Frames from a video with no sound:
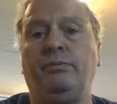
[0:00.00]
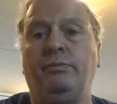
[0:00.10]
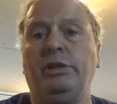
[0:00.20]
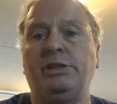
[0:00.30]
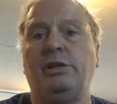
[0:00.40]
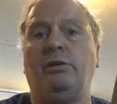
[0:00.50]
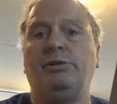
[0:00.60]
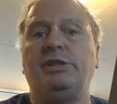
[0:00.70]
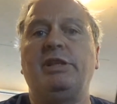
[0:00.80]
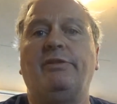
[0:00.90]
this here
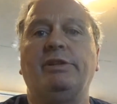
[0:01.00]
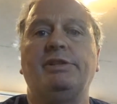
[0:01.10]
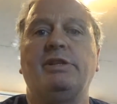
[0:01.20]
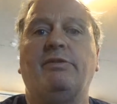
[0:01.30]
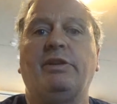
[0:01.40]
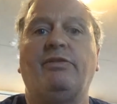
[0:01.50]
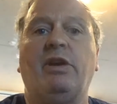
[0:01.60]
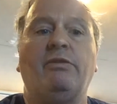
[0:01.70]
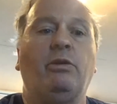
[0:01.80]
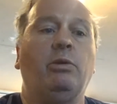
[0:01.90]
is
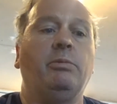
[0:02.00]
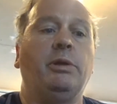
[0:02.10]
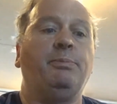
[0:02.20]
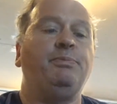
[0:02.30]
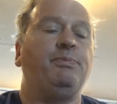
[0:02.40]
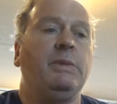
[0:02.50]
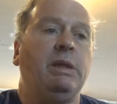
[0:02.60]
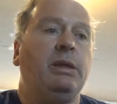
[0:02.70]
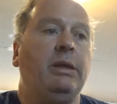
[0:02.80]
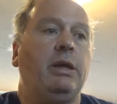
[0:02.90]
7075 aluminum.
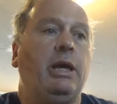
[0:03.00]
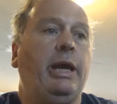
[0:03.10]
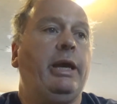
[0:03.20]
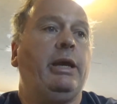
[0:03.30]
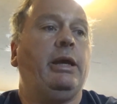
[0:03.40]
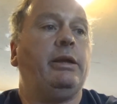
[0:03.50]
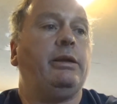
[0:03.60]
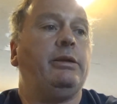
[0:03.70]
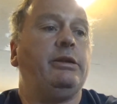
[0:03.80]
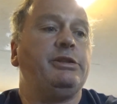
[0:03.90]
And
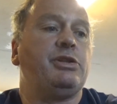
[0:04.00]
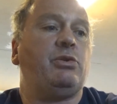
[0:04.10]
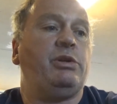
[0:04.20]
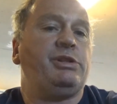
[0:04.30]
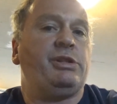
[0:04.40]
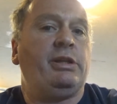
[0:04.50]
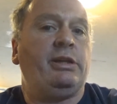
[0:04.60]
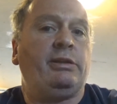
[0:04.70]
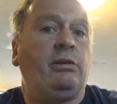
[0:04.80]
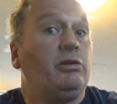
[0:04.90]
there's a question
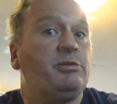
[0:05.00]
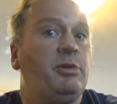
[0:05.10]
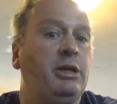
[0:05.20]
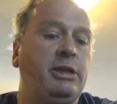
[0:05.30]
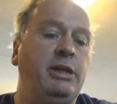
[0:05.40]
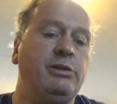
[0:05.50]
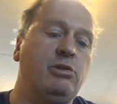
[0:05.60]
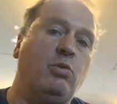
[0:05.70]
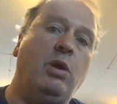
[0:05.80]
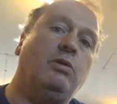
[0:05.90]
out there, it's about, can
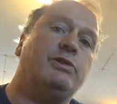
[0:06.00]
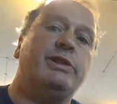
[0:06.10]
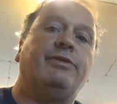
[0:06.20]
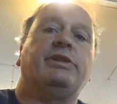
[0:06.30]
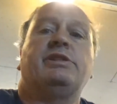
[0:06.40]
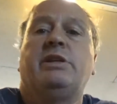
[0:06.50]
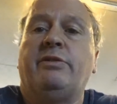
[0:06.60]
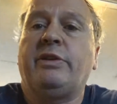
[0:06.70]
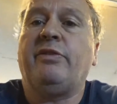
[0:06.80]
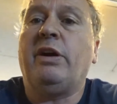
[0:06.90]
you weld
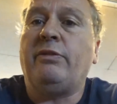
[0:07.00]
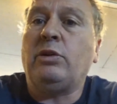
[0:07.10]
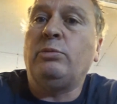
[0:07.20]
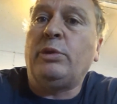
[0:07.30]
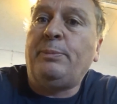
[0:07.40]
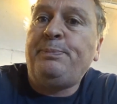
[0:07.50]
7075 aluminum?